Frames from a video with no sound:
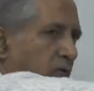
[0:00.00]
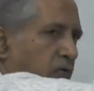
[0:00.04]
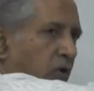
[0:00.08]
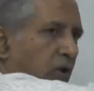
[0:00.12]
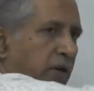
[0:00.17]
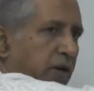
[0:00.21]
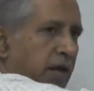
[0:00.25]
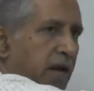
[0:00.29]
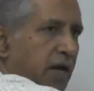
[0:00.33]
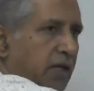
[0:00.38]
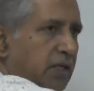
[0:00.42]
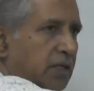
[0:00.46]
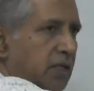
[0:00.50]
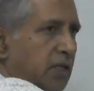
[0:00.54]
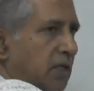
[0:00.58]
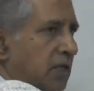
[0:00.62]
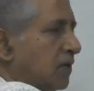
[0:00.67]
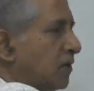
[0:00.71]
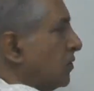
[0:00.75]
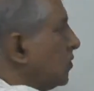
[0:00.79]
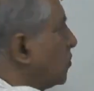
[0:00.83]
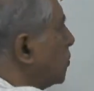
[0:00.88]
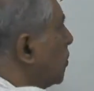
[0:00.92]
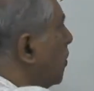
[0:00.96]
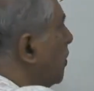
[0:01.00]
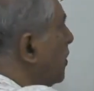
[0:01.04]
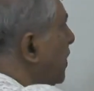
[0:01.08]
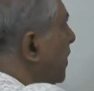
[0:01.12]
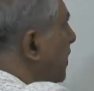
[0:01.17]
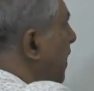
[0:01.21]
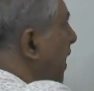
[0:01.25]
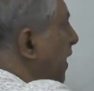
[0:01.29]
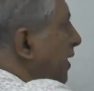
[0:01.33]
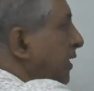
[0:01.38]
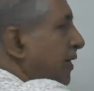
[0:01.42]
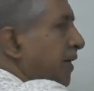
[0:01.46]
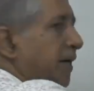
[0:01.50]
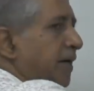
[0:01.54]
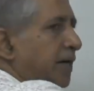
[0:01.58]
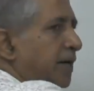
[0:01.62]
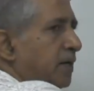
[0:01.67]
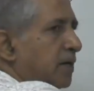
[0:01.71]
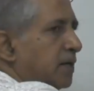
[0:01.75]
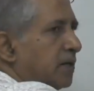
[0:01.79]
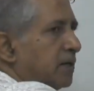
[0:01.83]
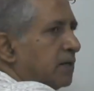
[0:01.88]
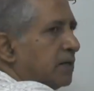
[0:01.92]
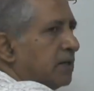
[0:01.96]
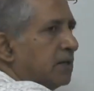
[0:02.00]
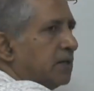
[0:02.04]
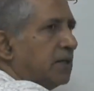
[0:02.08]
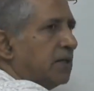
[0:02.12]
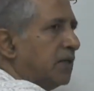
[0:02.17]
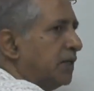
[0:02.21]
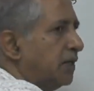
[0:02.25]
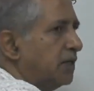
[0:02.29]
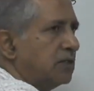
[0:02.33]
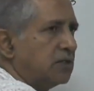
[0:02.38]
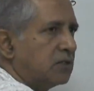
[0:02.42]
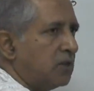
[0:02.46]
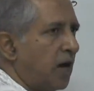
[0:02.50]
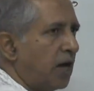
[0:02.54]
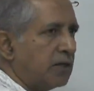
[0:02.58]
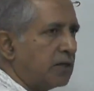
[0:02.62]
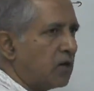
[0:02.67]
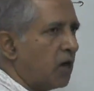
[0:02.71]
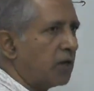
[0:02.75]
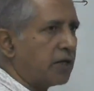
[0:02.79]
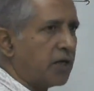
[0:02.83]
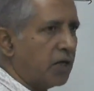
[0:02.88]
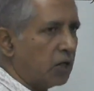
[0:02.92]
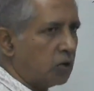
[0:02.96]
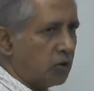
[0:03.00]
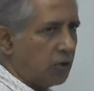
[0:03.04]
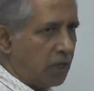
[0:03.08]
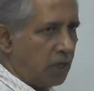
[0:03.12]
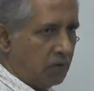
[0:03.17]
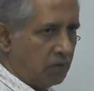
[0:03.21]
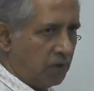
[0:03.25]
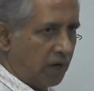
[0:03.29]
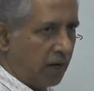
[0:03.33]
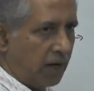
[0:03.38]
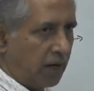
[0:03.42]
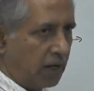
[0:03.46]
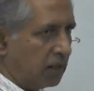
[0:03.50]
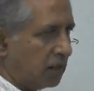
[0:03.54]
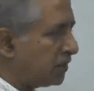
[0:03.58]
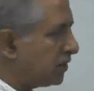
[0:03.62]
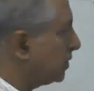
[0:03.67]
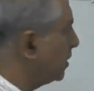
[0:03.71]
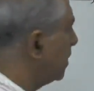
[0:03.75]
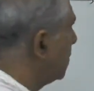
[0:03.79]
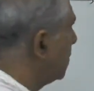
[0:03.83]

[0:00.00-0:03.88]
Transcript: flow reactor, so it entered, it is not talking to anyone else,